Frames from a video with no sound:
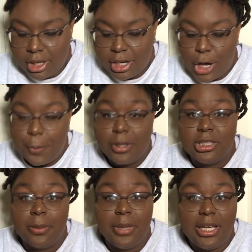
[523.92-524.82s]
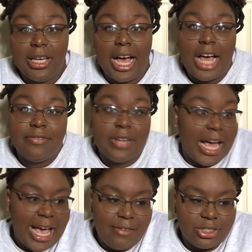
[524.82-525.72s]
Now, personally, me, I,
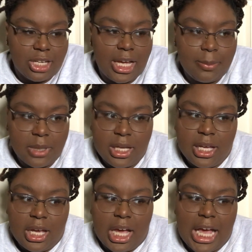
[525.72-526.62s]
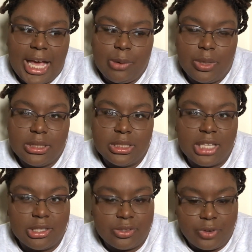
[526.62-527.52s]
I have a job. I had one since
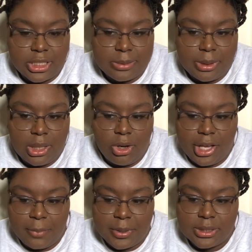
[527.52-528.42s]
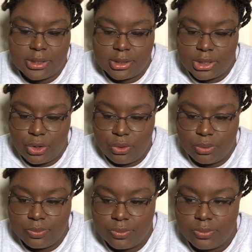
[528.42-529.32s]
I was a freshman on campus. So
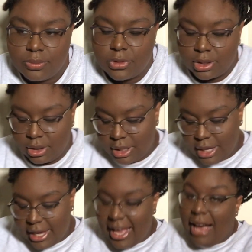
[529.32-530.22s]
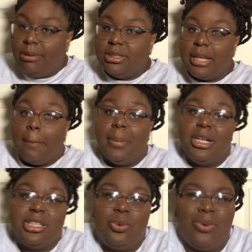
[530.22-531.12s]
I would say
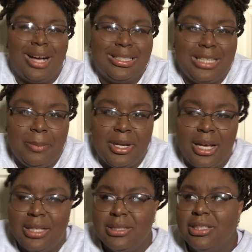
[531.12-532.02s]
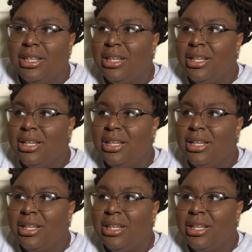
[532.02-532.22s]
budget wisely, because